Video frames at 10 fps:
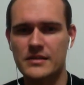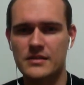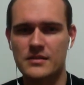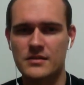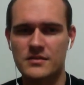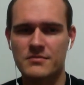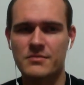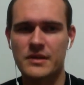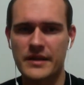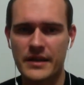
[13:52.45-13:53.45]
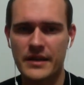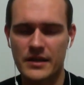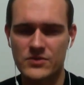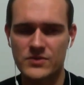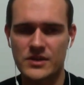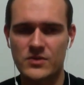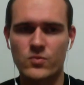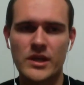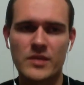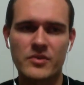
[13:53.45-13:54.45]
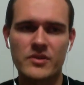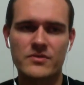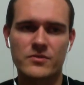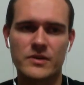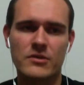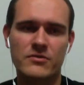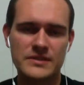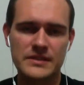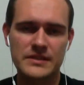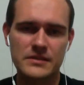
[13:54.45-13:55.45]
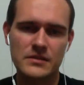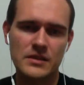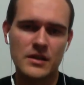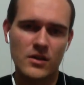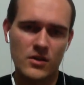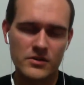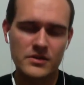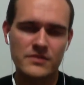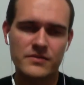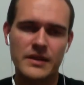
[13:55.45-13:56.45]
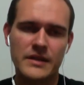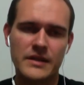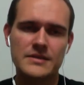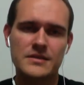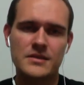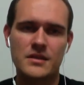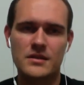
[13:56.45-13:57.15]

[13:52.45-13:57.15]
But again, as we said, we keep it for now physical on a device.